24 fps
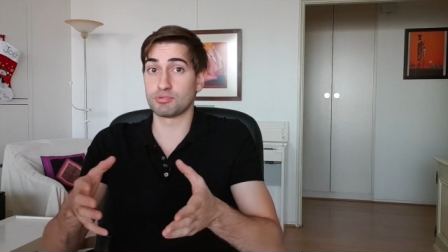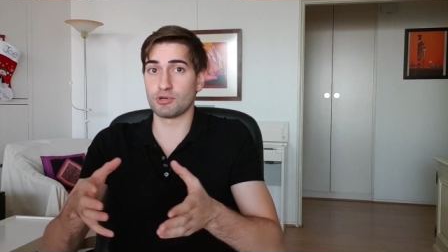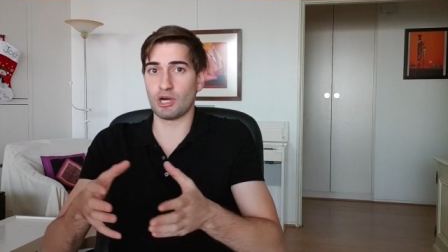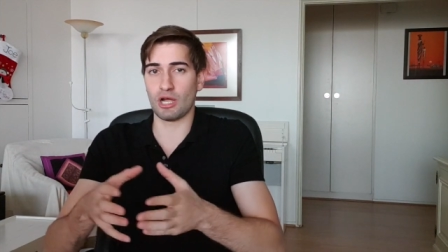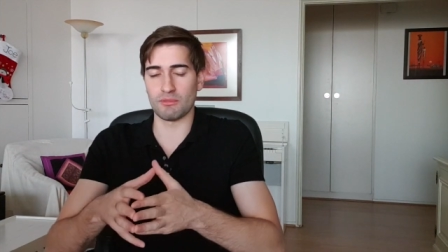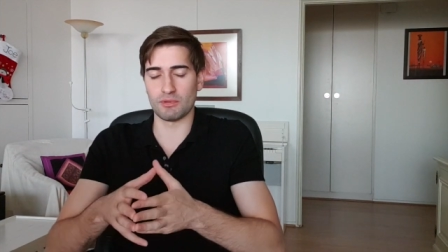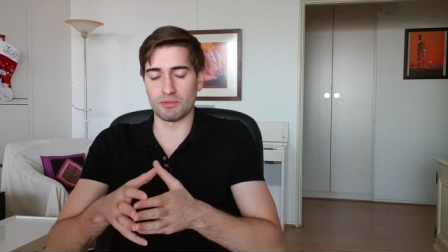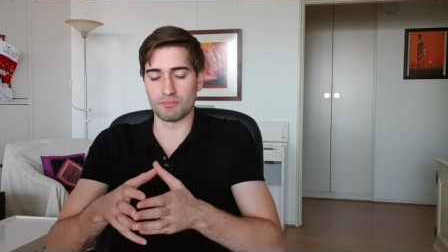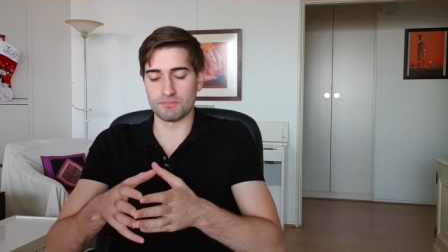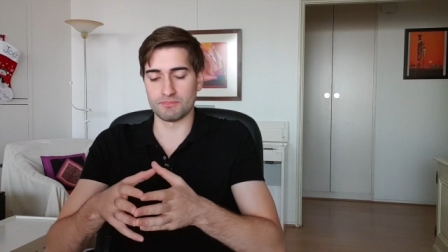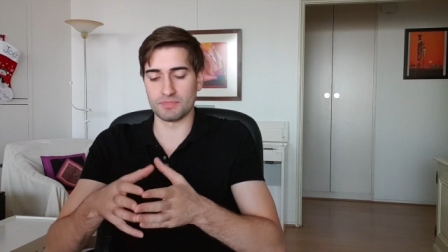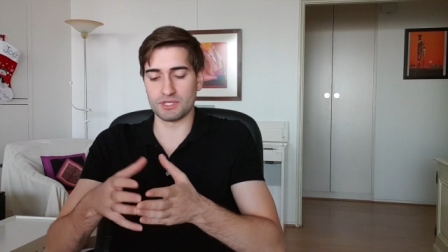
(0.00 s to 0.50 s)

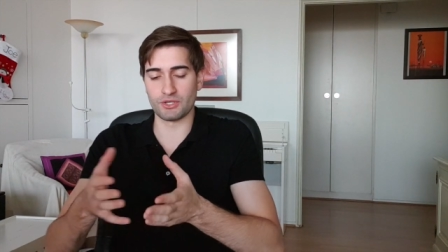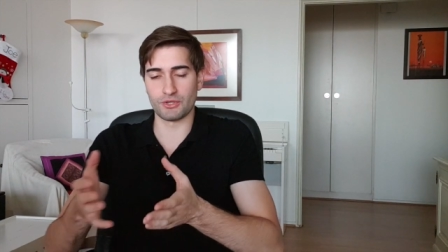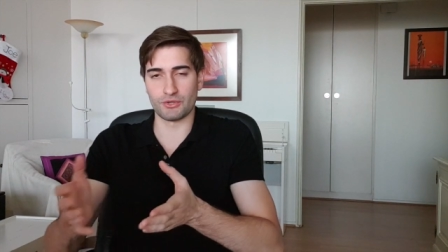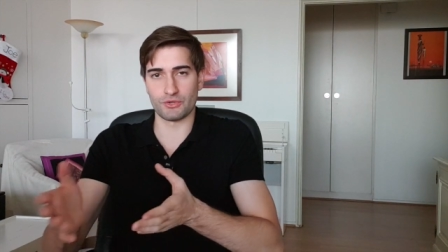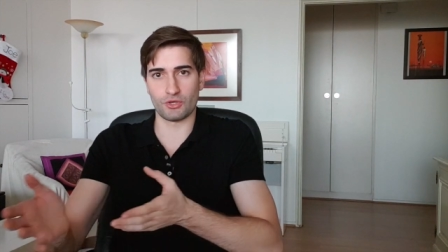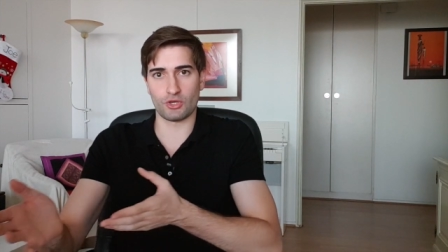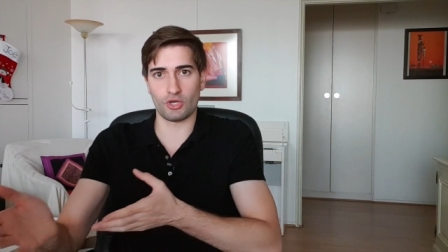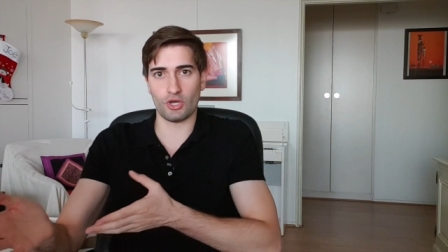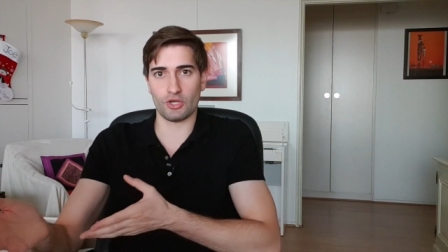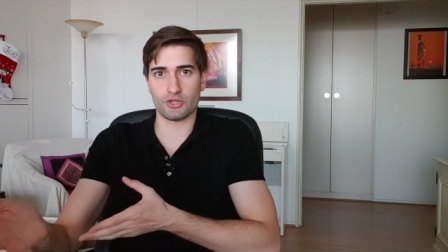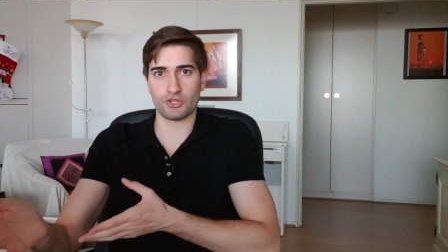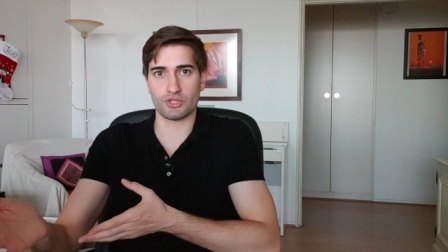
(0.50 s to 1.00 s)
problem because
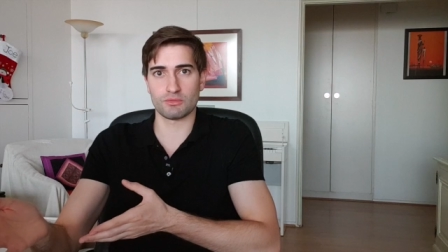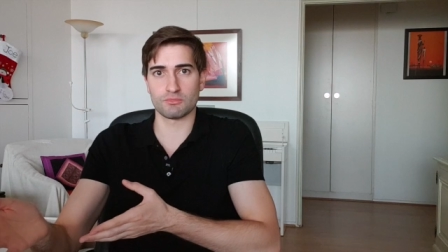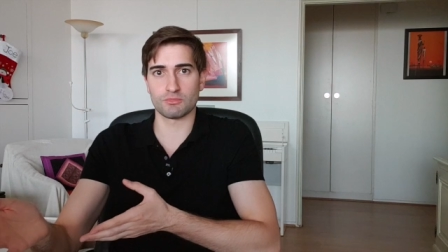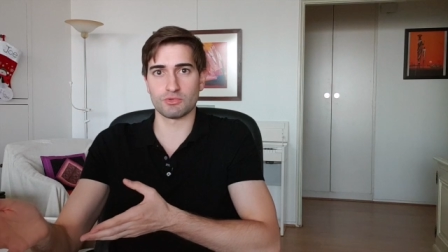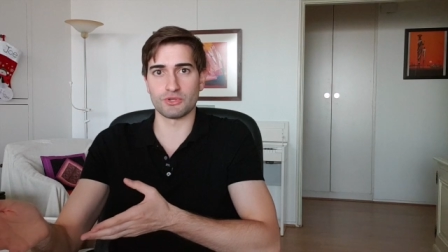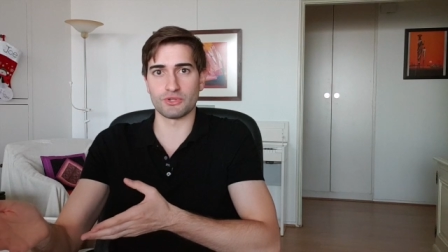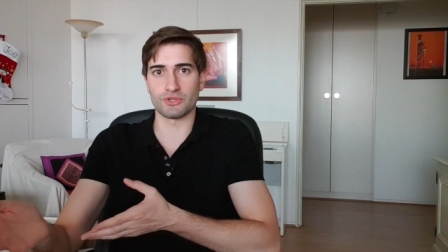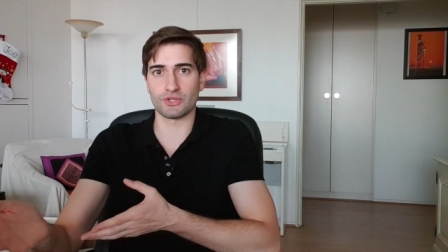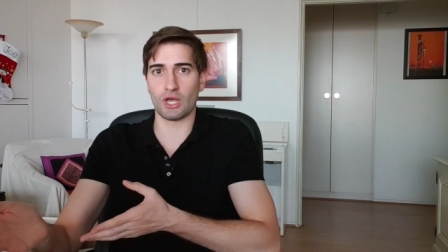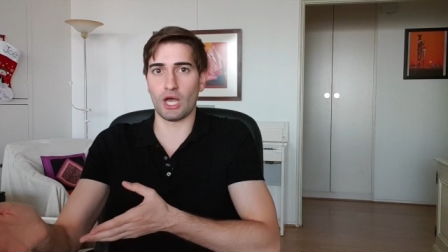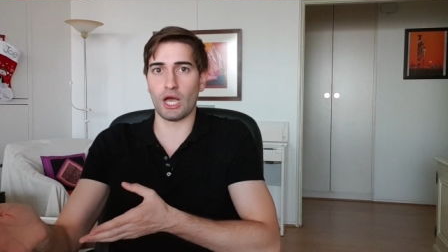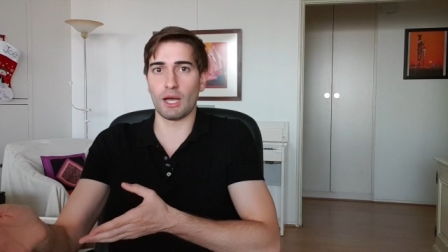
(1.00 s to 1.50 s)
the
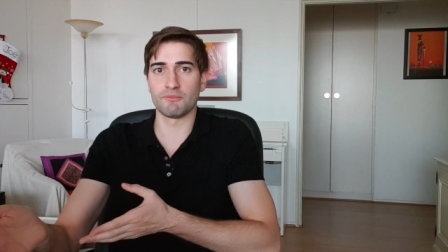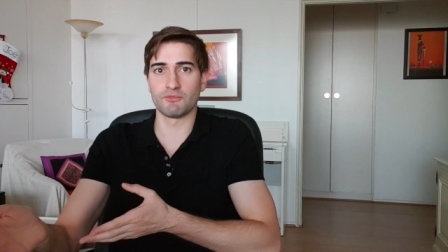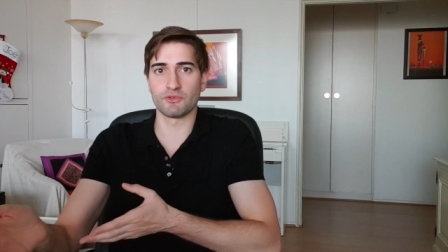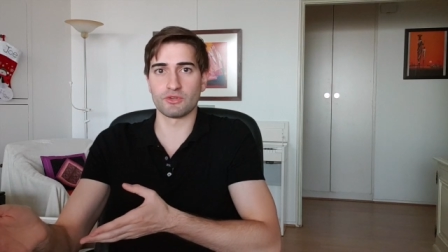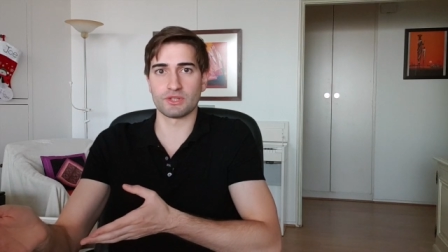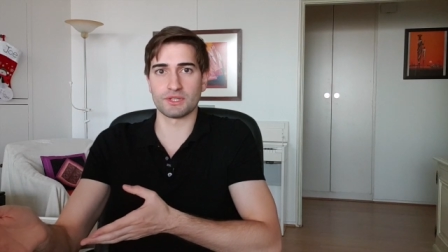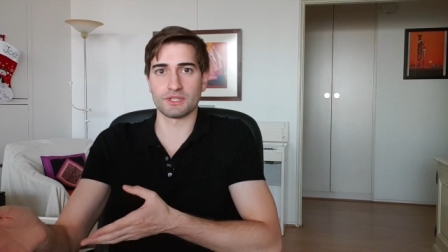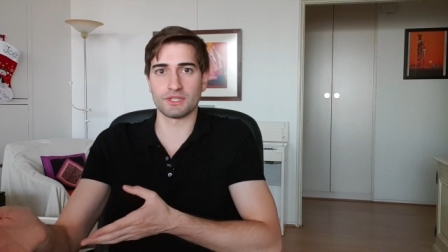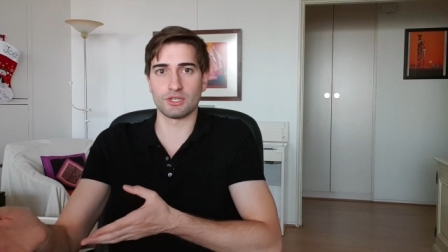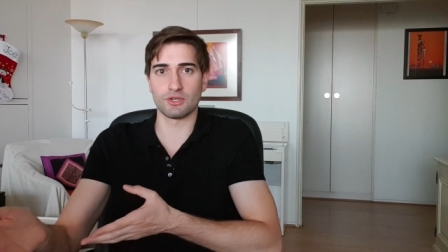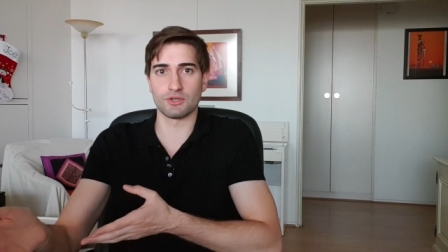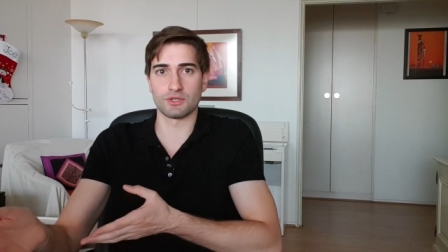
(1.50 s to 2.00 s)
customer is
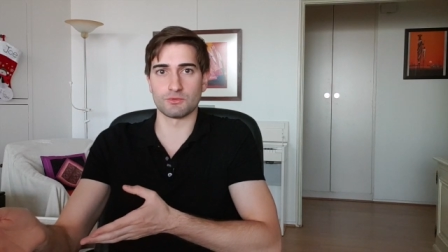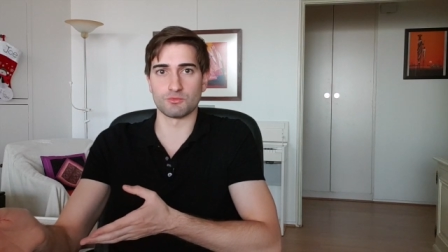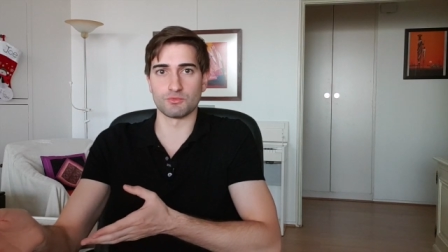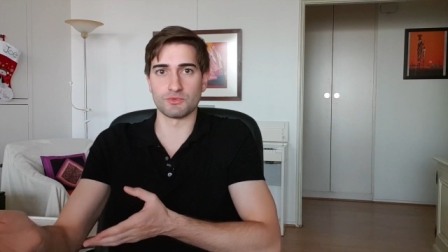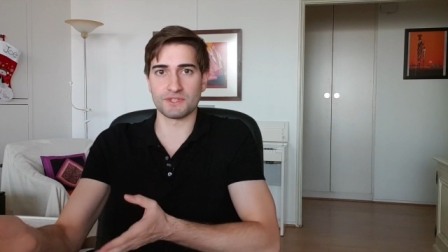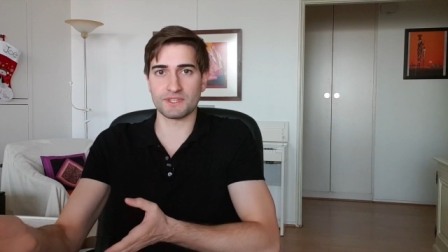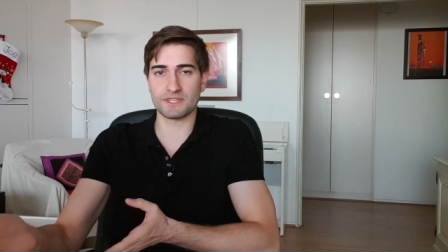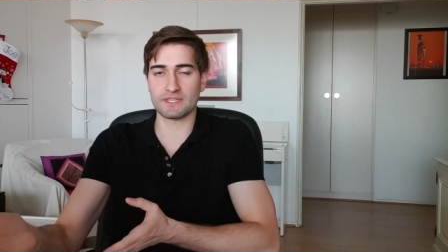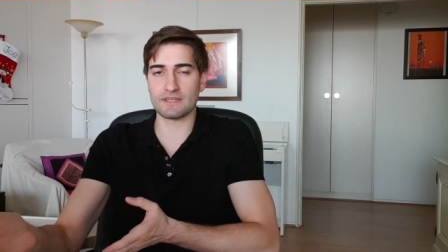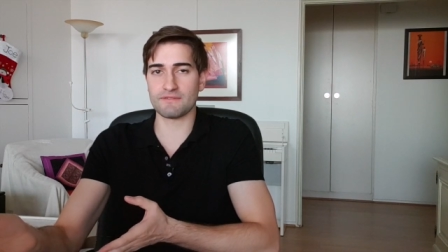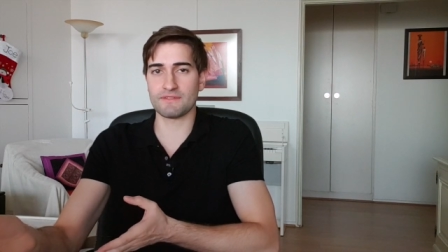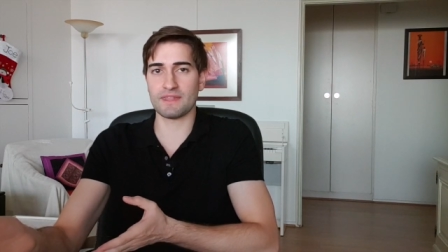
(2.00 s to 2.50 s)
obviously going to
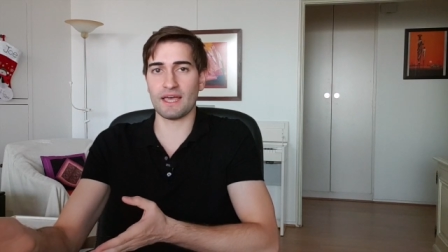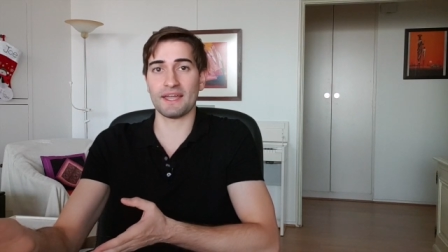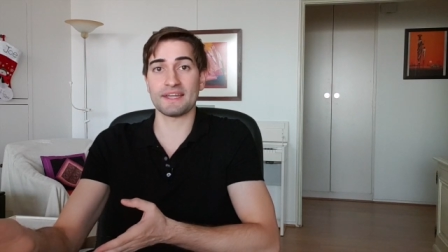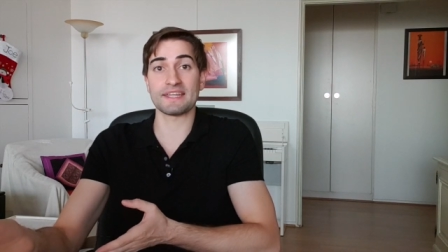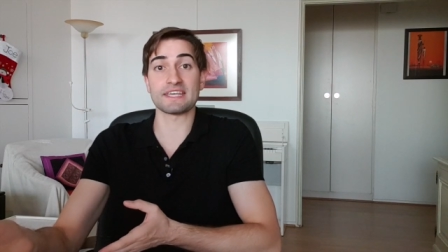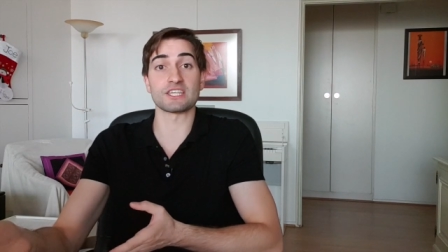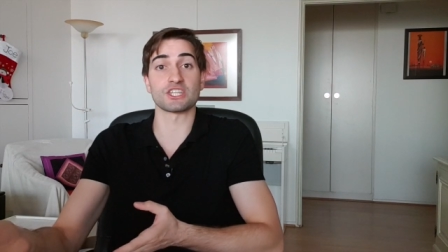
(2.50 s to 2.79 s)
receive that.